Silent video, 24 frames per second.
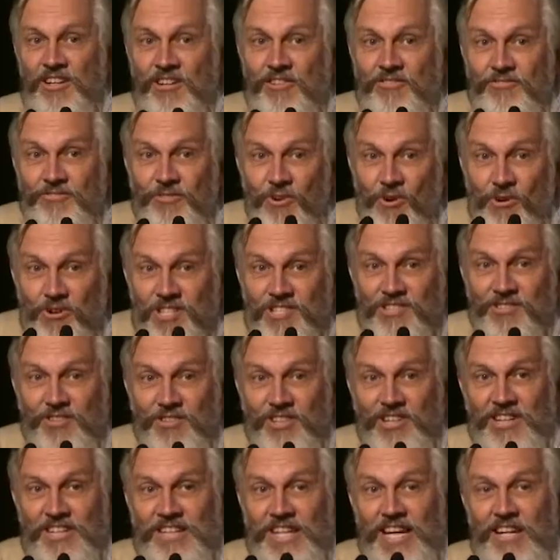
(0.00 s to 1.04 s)
focus
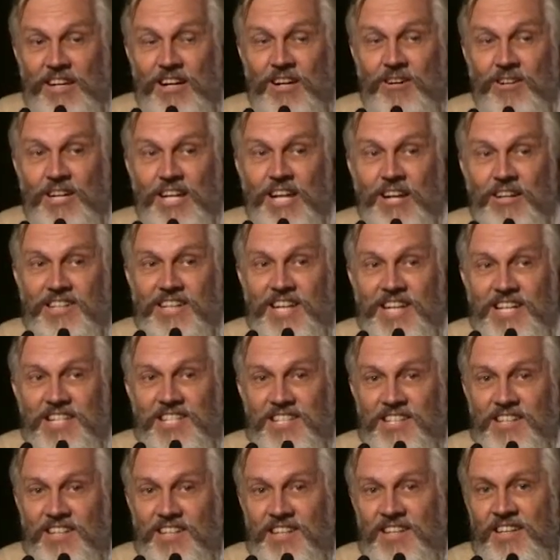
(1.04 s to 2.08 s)
on our
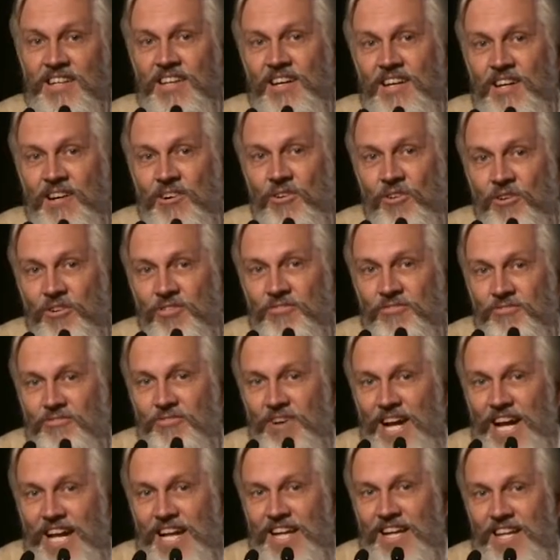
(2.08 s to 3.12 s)
attention on
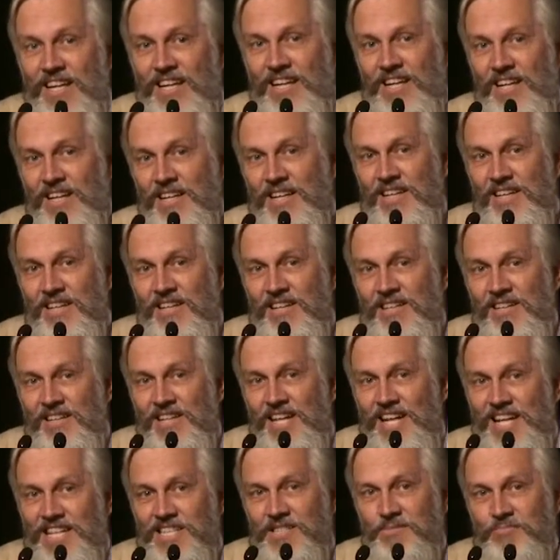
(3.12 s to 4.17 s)
finding
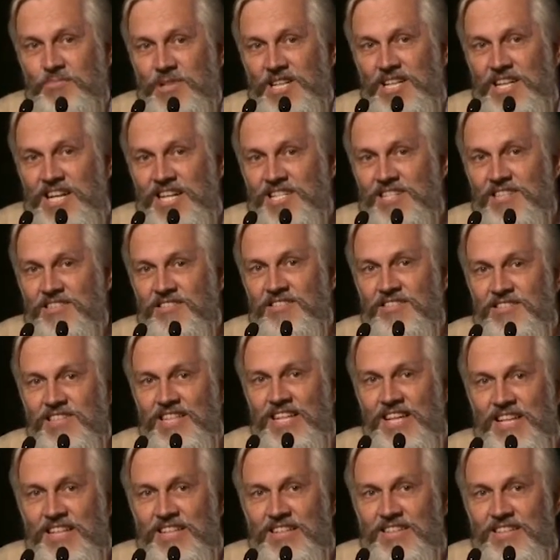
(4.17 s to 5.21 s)
the experiential
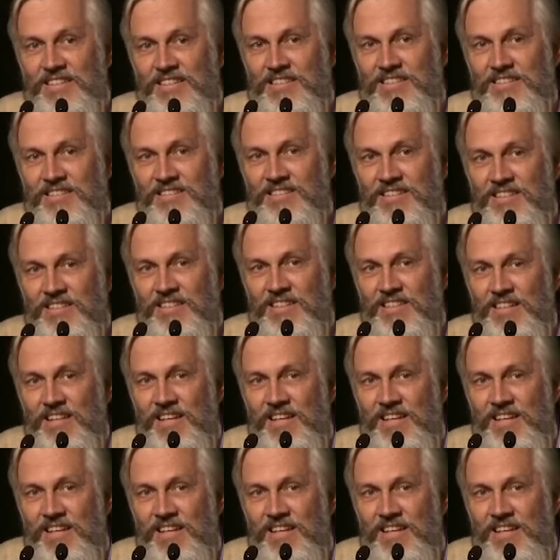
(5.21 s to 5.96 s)
realities